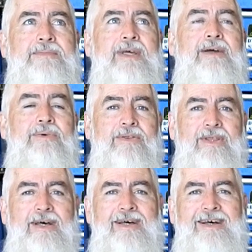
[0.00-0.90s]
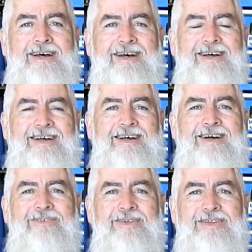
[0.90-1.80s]
yeah, with the
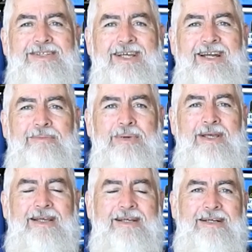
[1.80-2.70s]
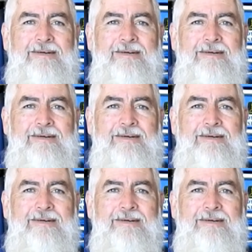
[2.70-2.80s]
with the setup here,